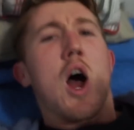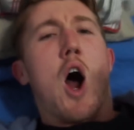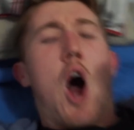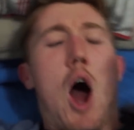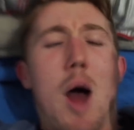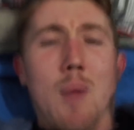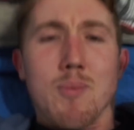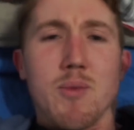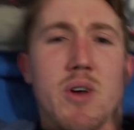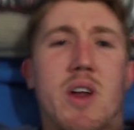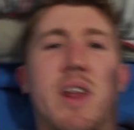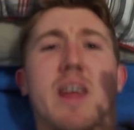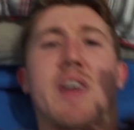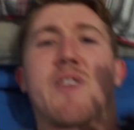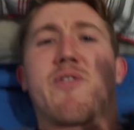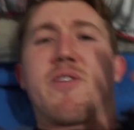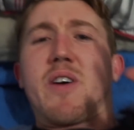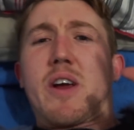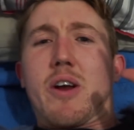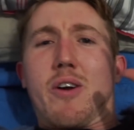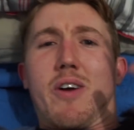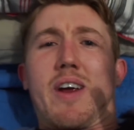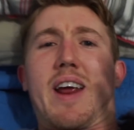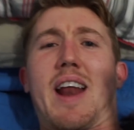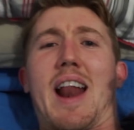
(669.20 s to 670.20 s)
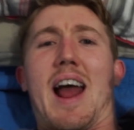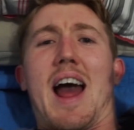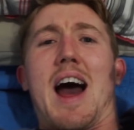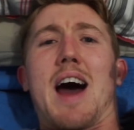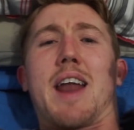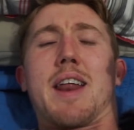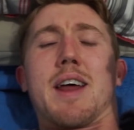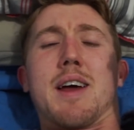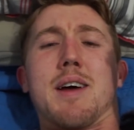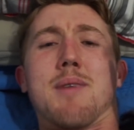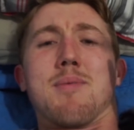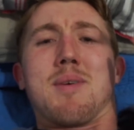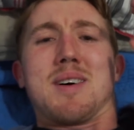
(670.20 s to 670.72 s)
I'm really figuring it
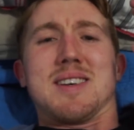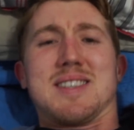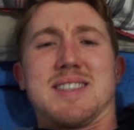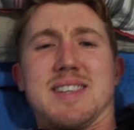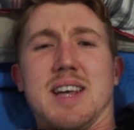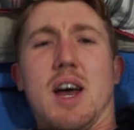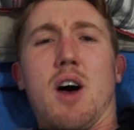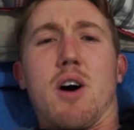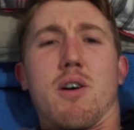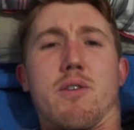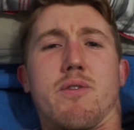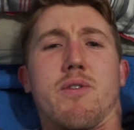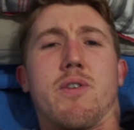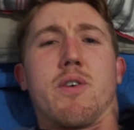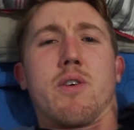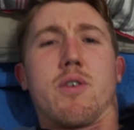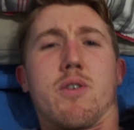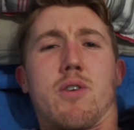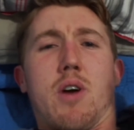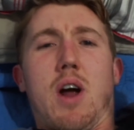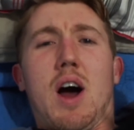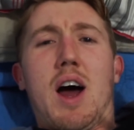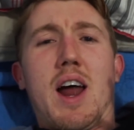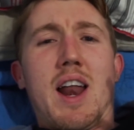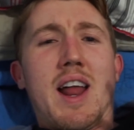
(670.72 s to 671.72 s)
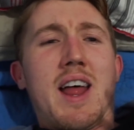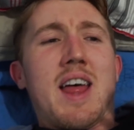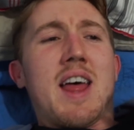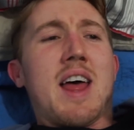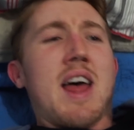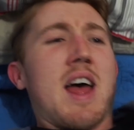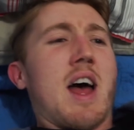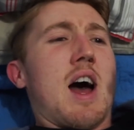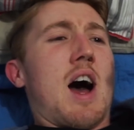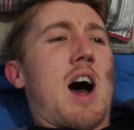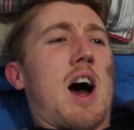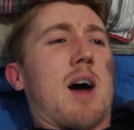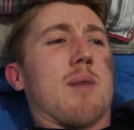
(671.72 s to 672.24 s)
out myself, right?
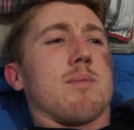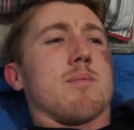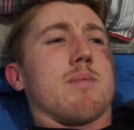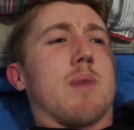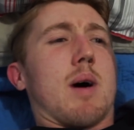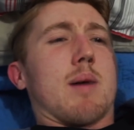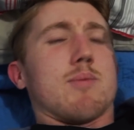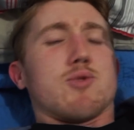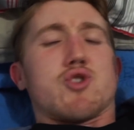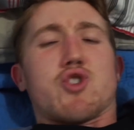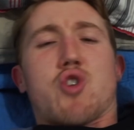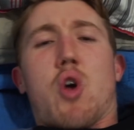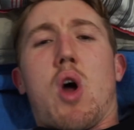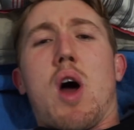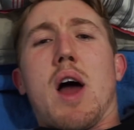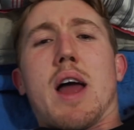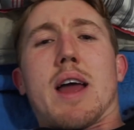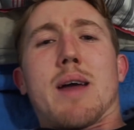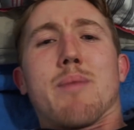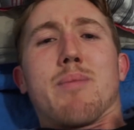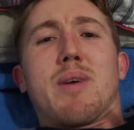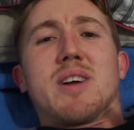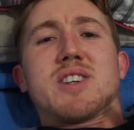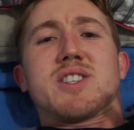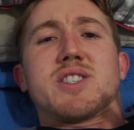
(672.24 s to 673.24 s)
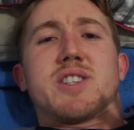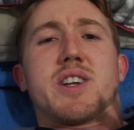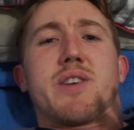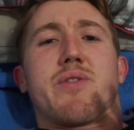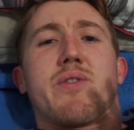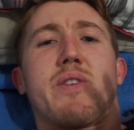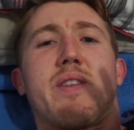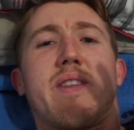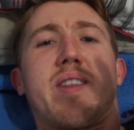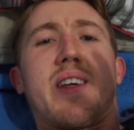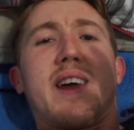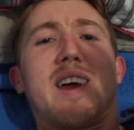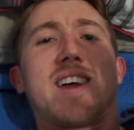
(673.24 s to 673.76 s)
I'm, I'm trying a bunch of
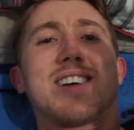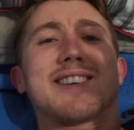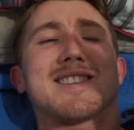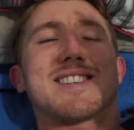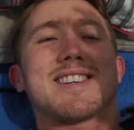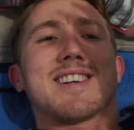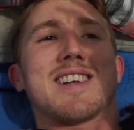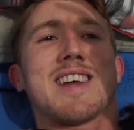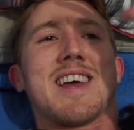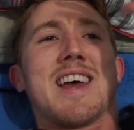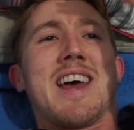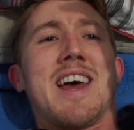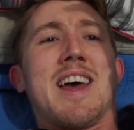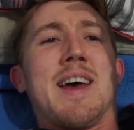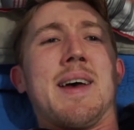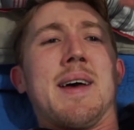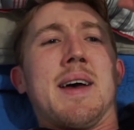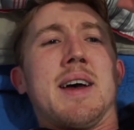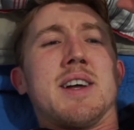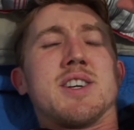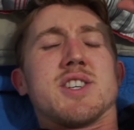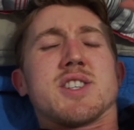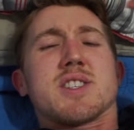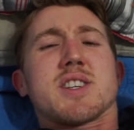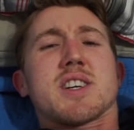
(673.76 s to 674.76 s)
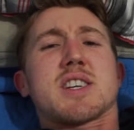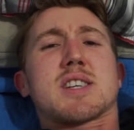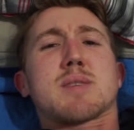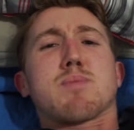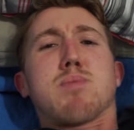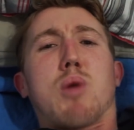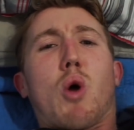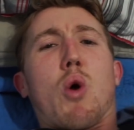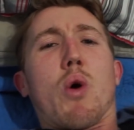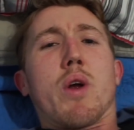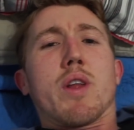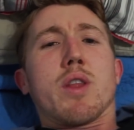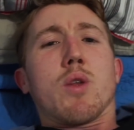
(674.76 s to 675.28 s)
different things and just
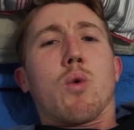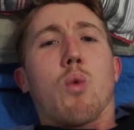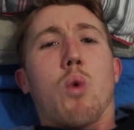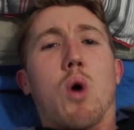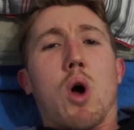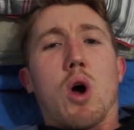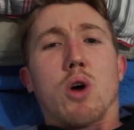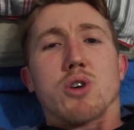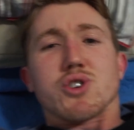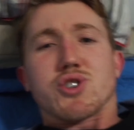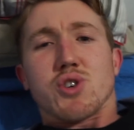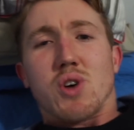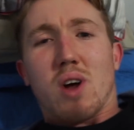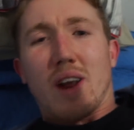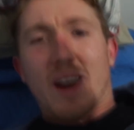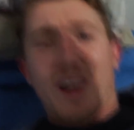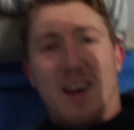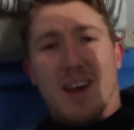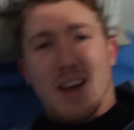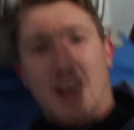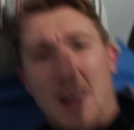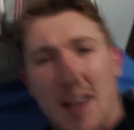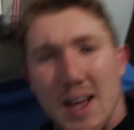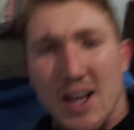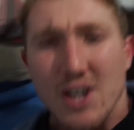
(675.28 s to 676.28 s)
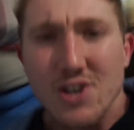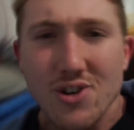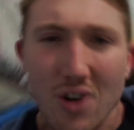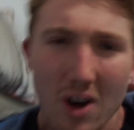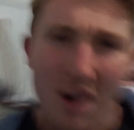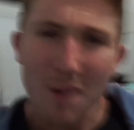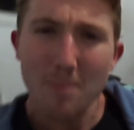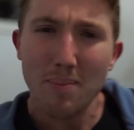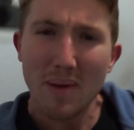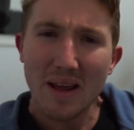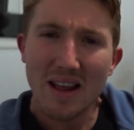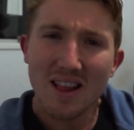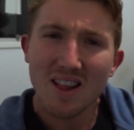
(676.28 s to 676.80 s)
exploring the world, trying to trying to
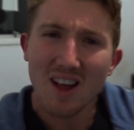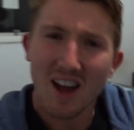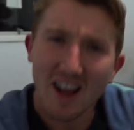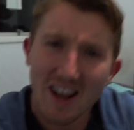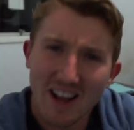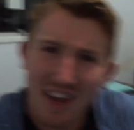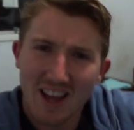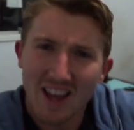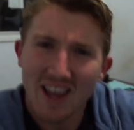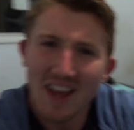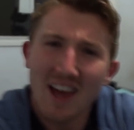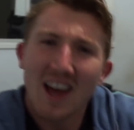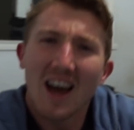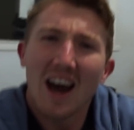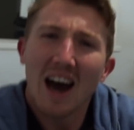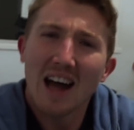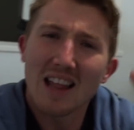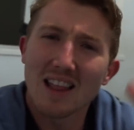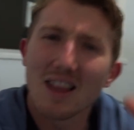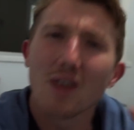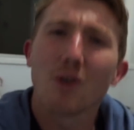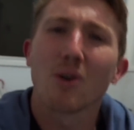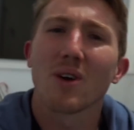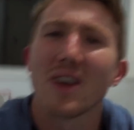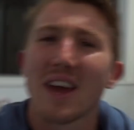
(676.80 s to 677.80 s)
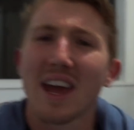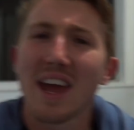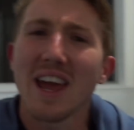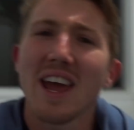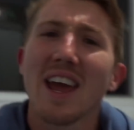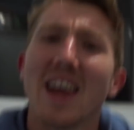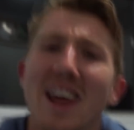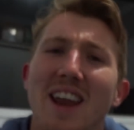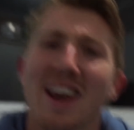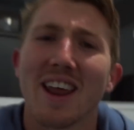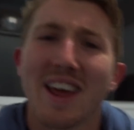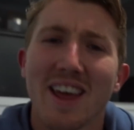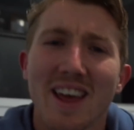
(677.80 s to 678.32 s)
be like a little
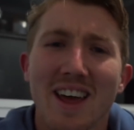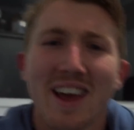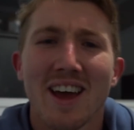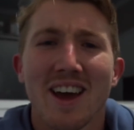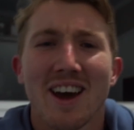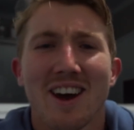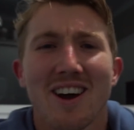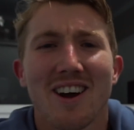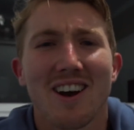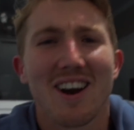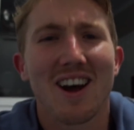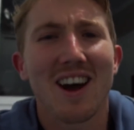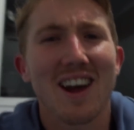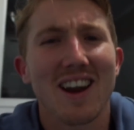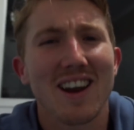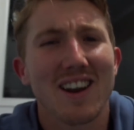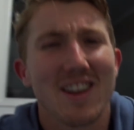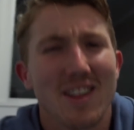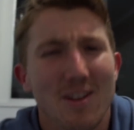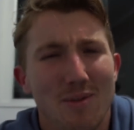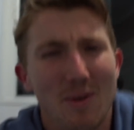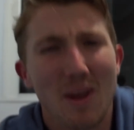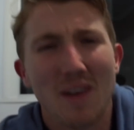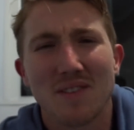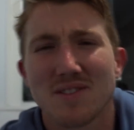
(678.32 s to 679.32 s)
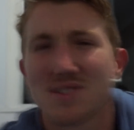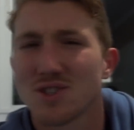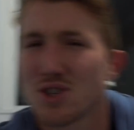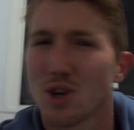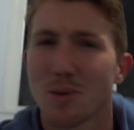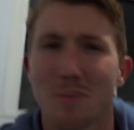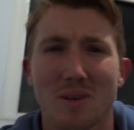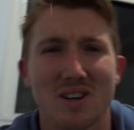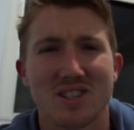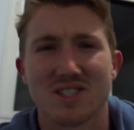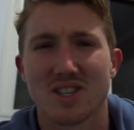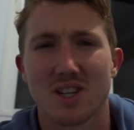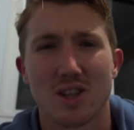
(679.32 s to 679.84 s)
kid, right? We have so
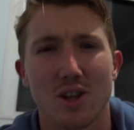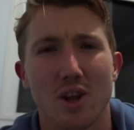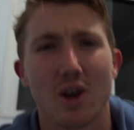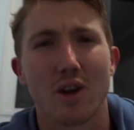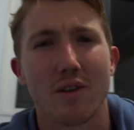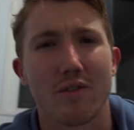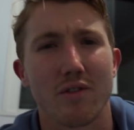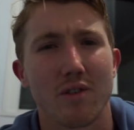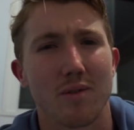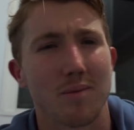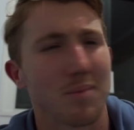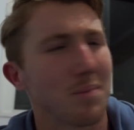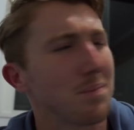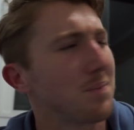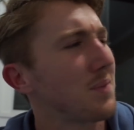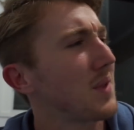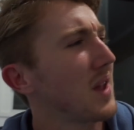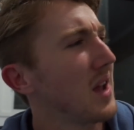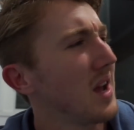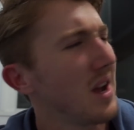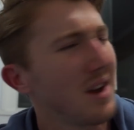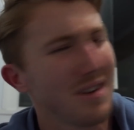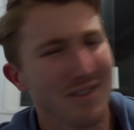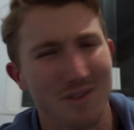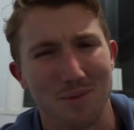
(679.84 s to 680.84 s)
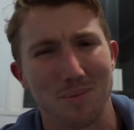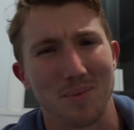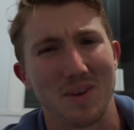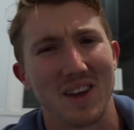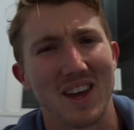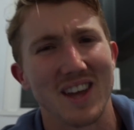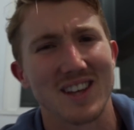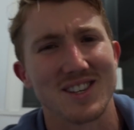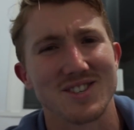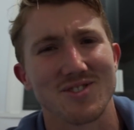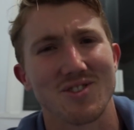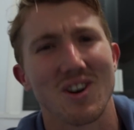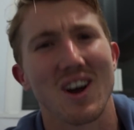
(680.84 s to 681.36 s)
much to learn from from
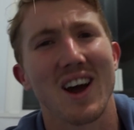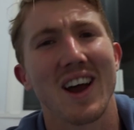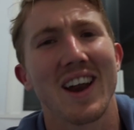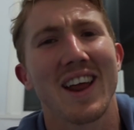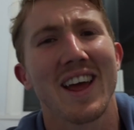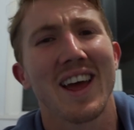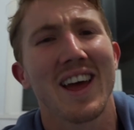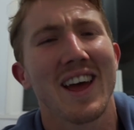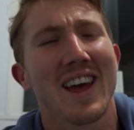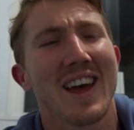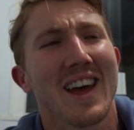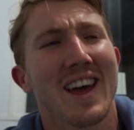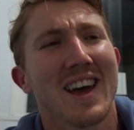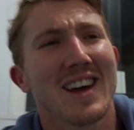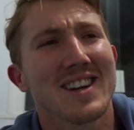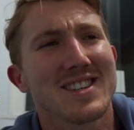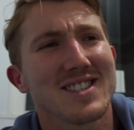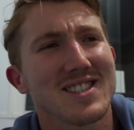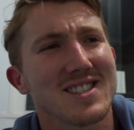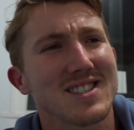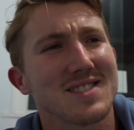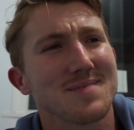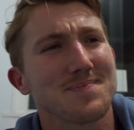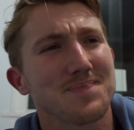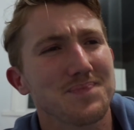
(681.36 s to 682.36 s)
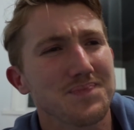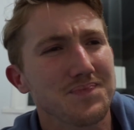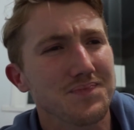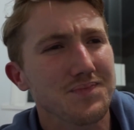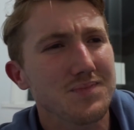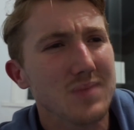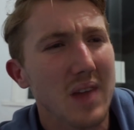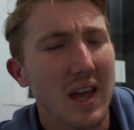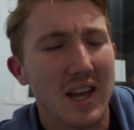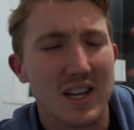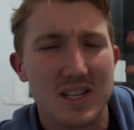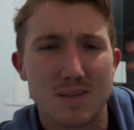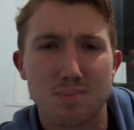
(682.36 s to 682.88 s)
kids, right? Just
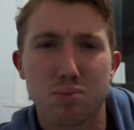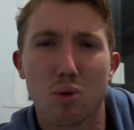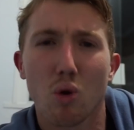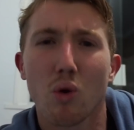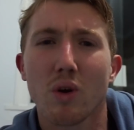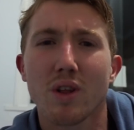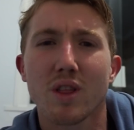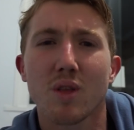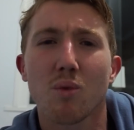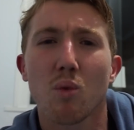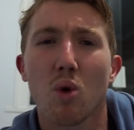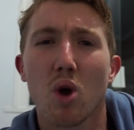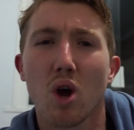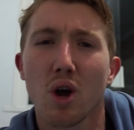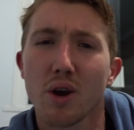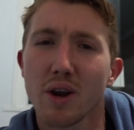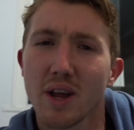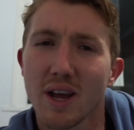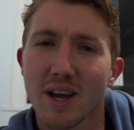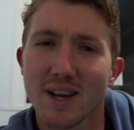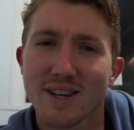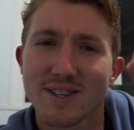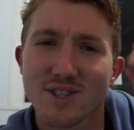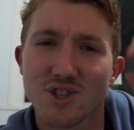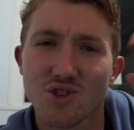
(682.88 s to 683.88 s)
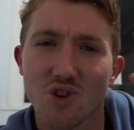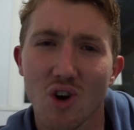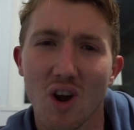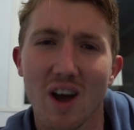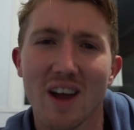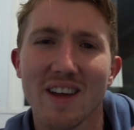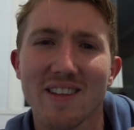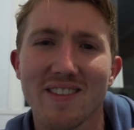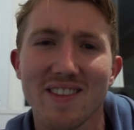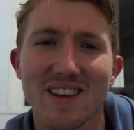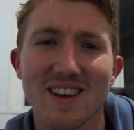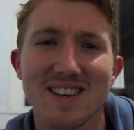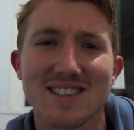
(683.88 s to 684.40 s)
exploring the world,
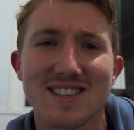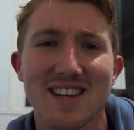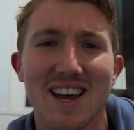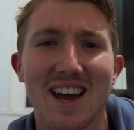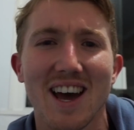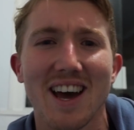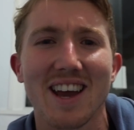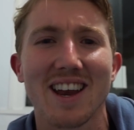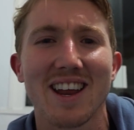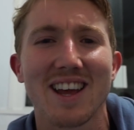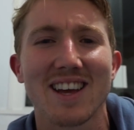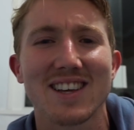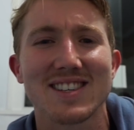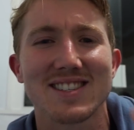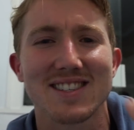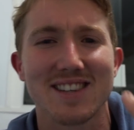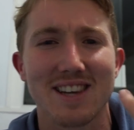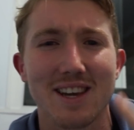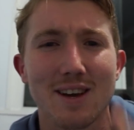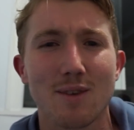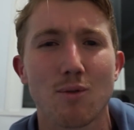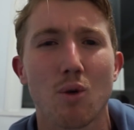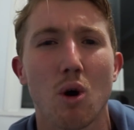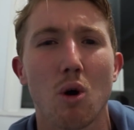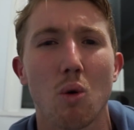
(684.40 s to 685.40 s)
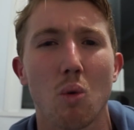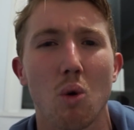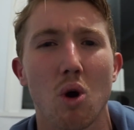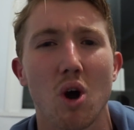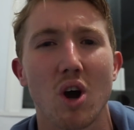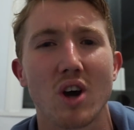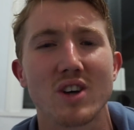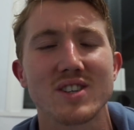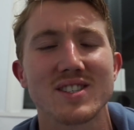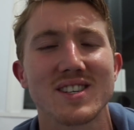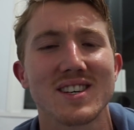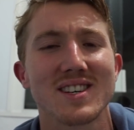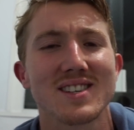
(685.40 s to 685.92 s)
trying things out, seeing what
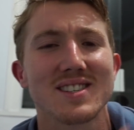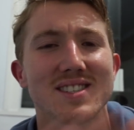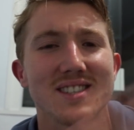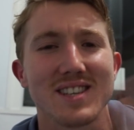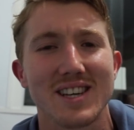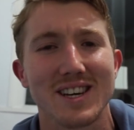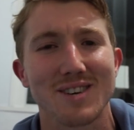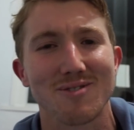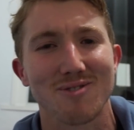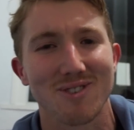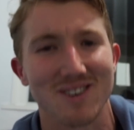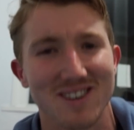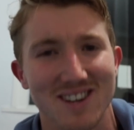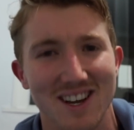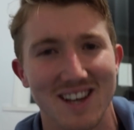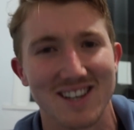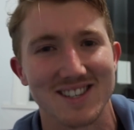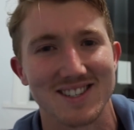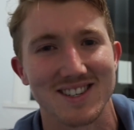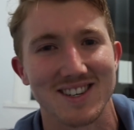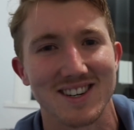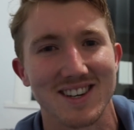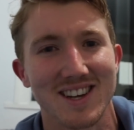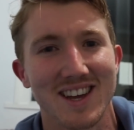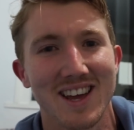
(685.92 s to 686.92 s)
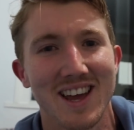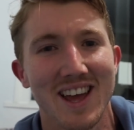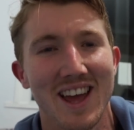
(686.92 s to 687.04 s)
works, seeing what doesn't.